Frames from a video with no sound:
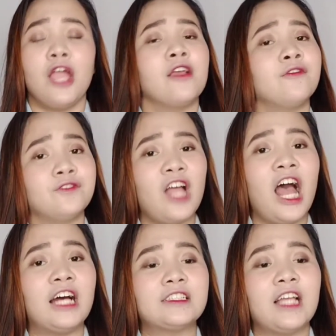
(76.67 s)
If
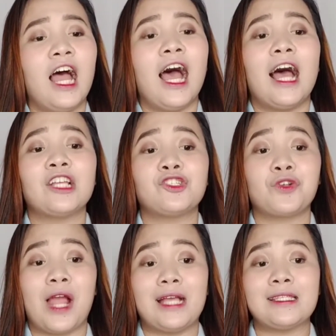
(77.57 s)
not
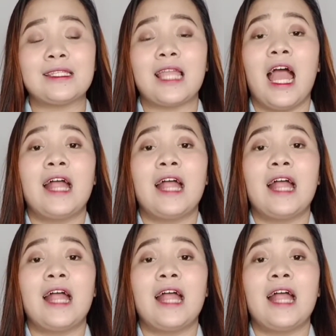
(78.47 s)
addressed,